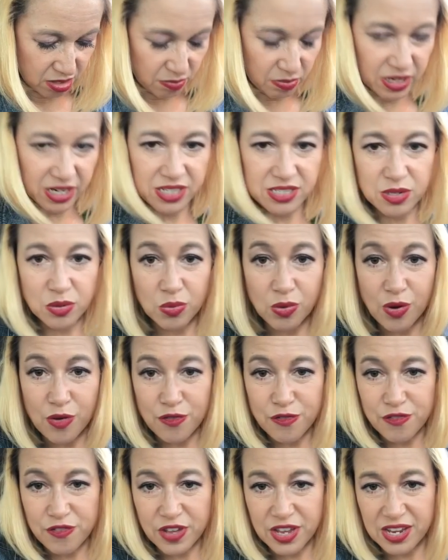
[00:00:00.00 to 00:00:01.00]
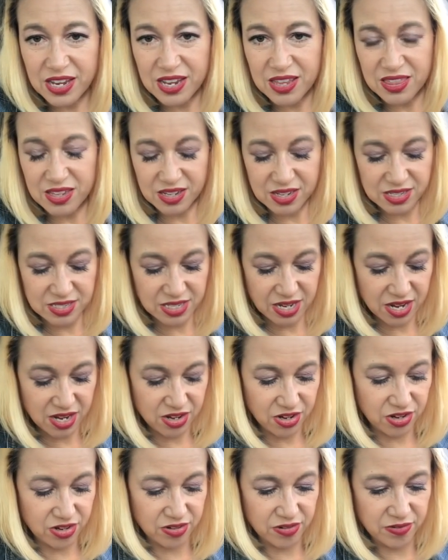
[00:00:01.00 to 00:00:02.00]
because it won't fit in the
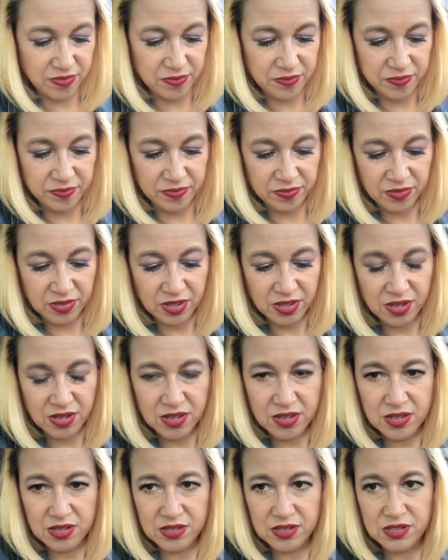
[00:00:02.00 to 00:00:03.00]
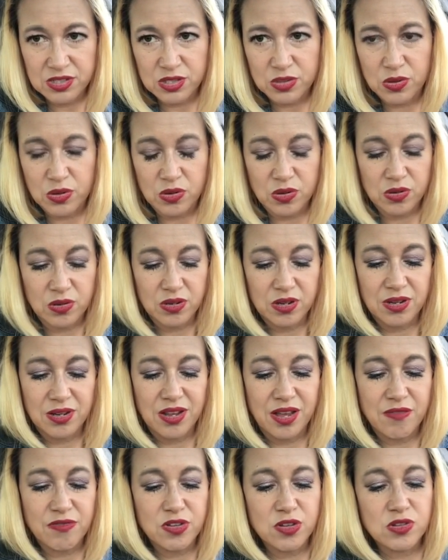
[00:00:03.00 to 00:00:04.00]
container. So
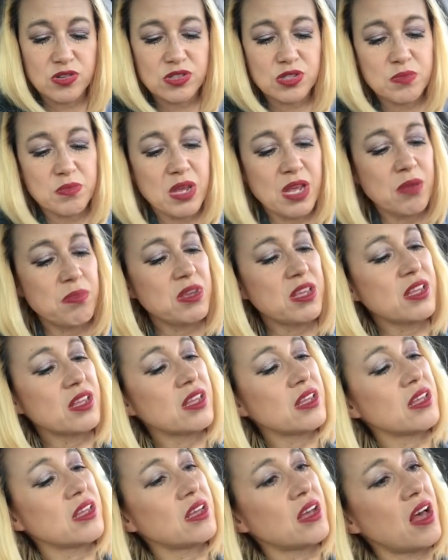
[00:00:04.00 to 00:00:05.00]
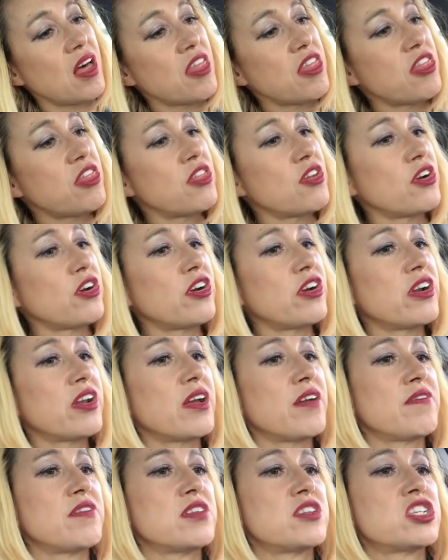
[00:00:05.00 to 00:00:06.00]
I've used maybe a third
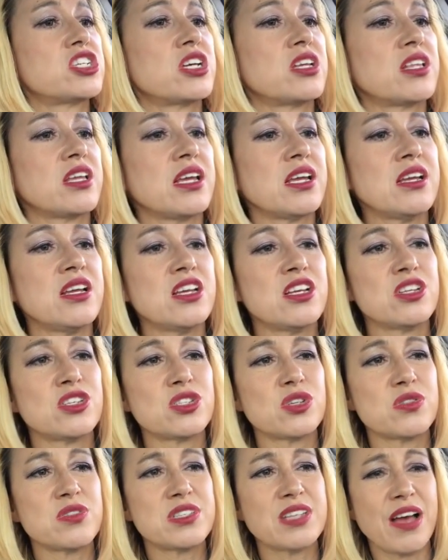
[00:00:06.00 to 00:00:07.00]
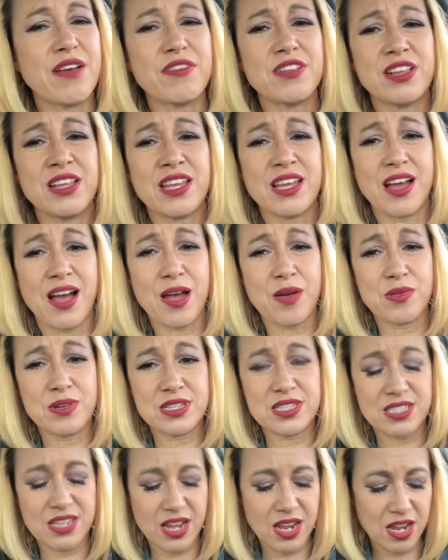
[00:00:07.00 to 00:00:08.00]
of the chili. So definitely, I
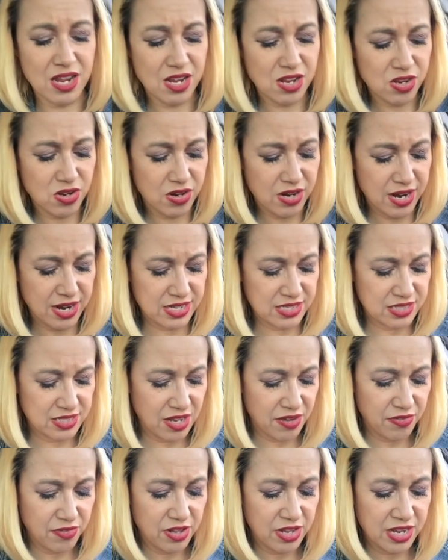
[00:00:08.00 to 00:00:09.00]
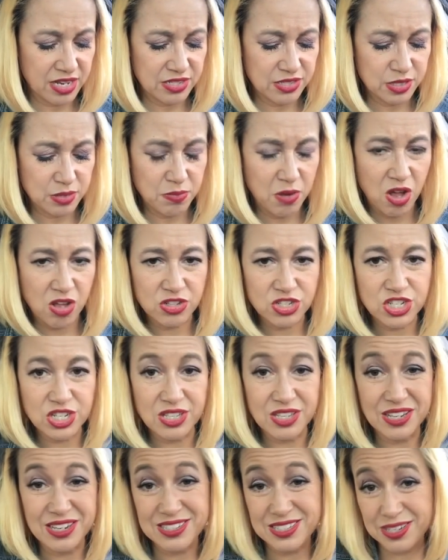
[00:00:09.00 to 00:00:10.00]
would say, you guys, definitely a small
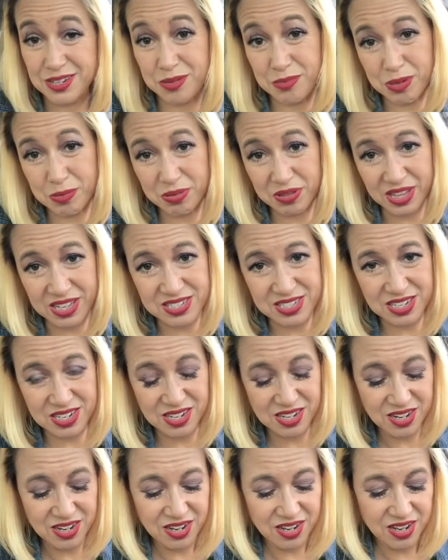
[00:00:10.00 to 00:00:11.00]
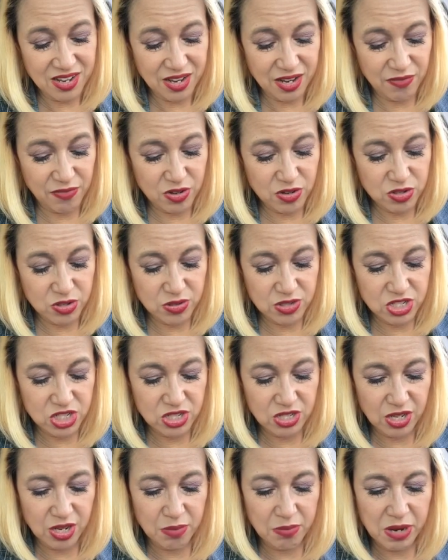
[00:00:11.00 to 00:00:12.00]
chili is gonna be plenty if you do a
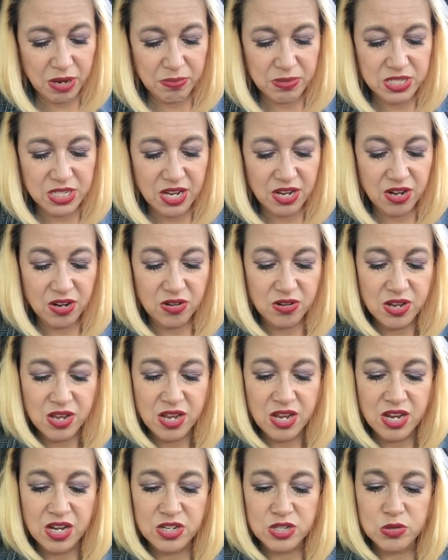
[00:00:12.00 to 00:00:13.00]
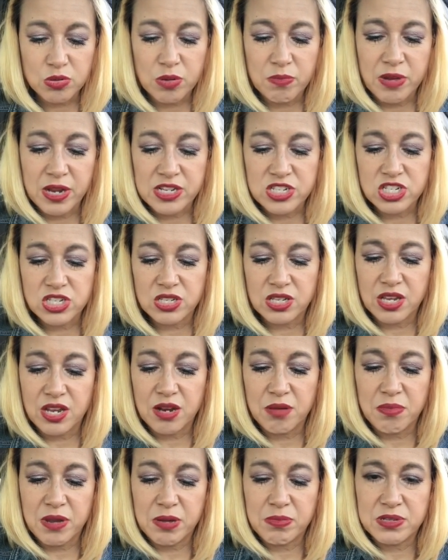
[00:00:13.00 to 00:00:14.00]
chili and baked potato. Here's what my chili
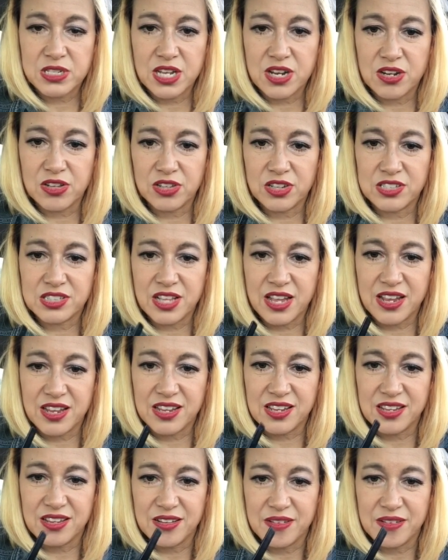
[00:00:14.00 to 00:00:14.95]
and baked potato look like.